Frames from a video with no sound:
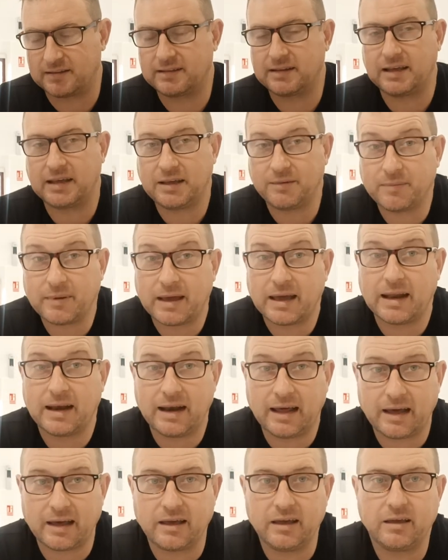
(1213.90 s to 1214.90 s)

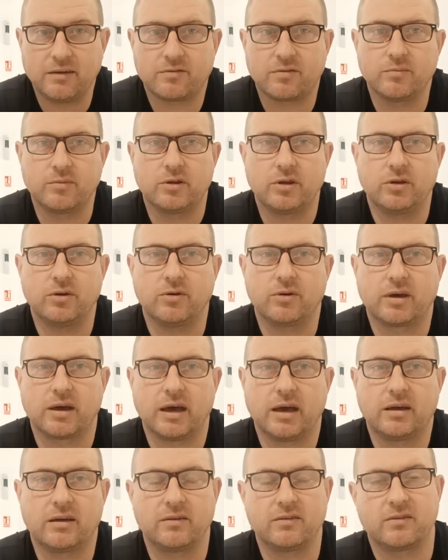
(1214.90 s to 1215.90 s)
DVLA from the
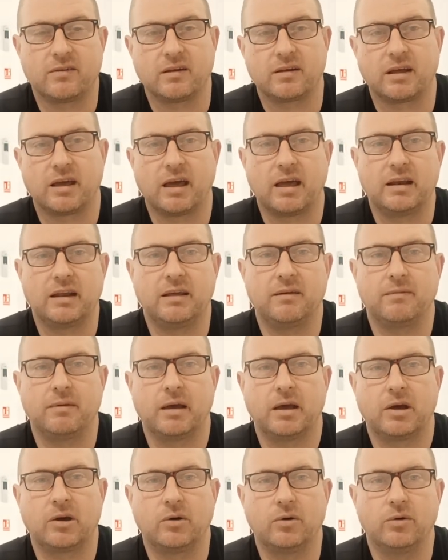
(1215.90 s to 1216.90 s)
UK consider any
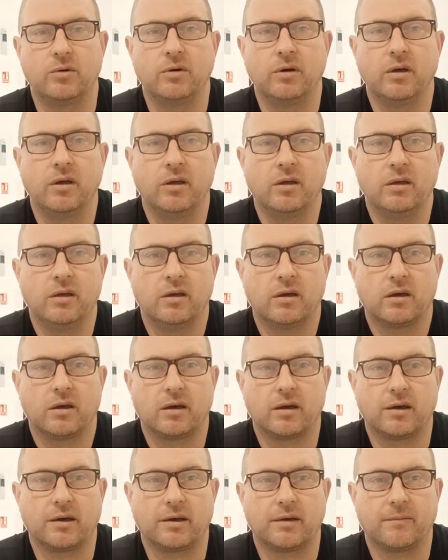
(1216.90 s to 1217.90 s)
vehicle
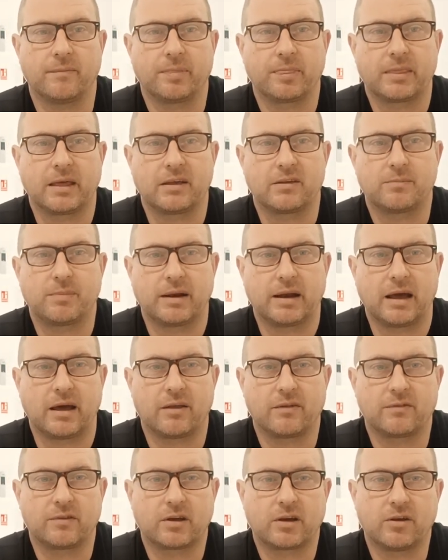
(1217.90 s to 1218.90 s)
that's been
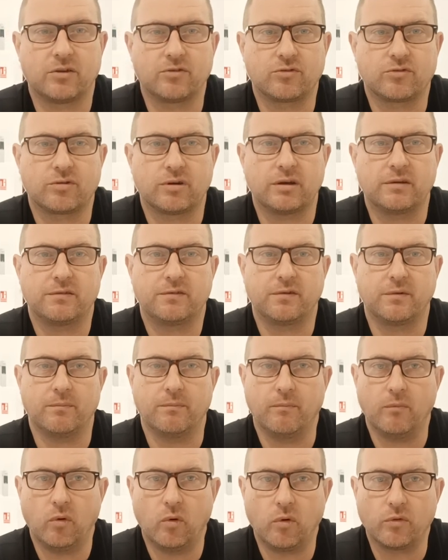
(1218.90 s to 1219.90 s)
out of the country for
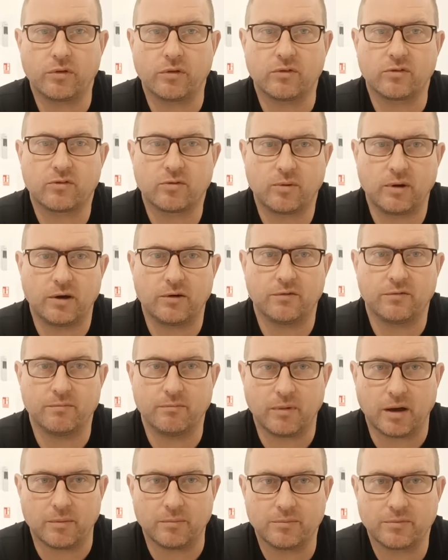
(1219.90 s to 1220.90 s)
more than 12
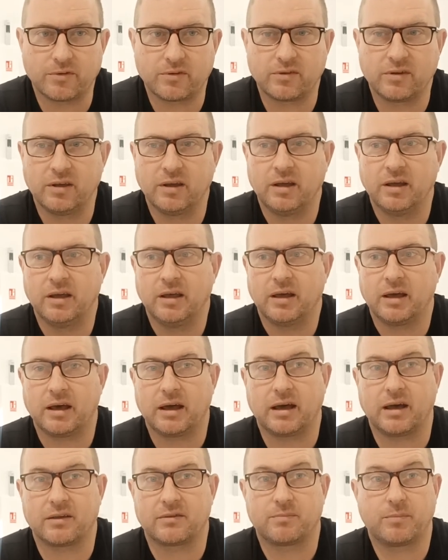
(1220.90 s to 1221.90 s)
months
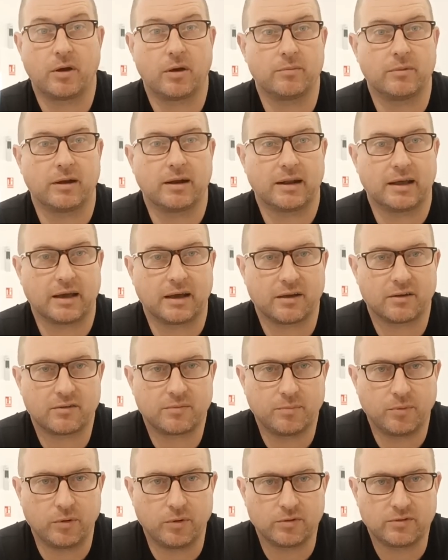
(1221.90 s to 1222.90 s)
as permanently
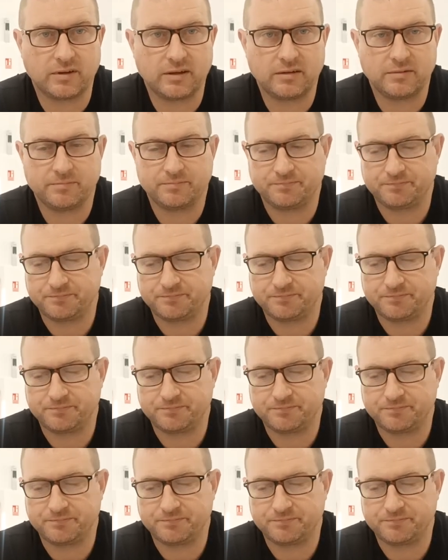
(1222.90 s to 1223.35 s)
exported.